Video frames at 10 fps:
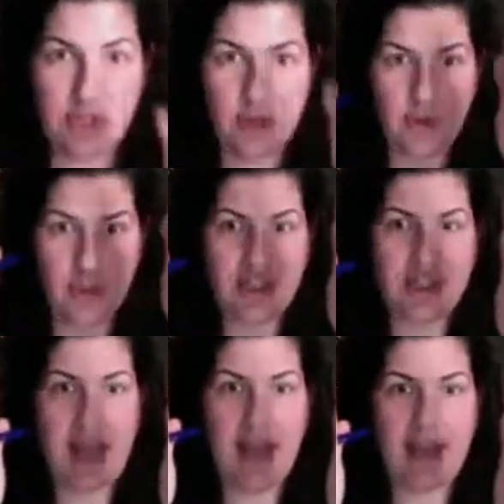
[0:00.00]
so she's
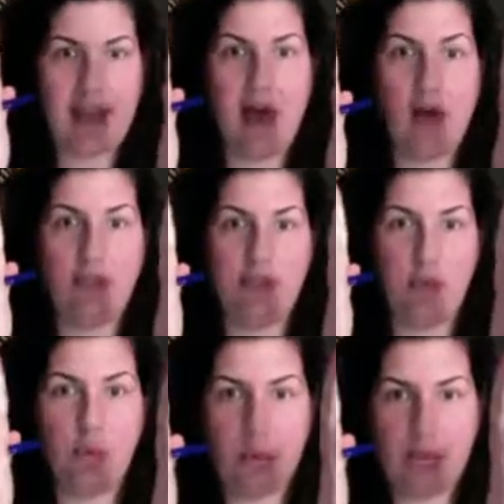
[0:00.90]
hanging out
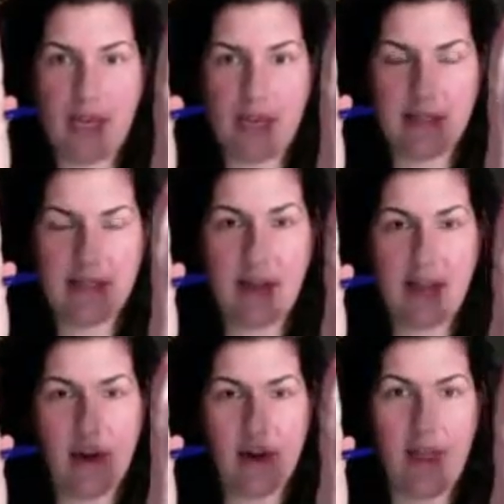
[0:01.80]
between
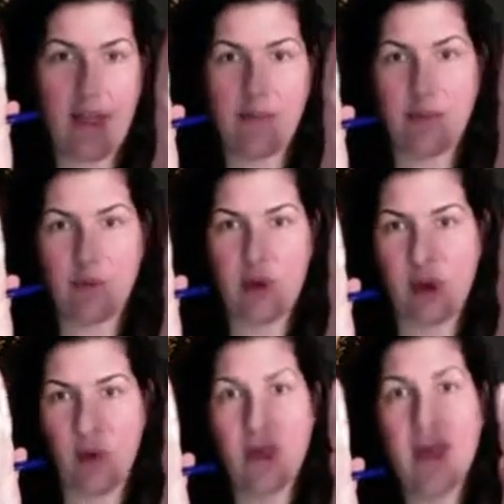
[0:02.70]
Saturn and
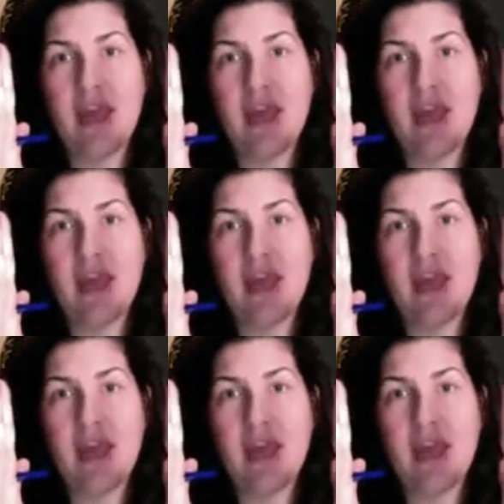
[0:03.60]
Pluto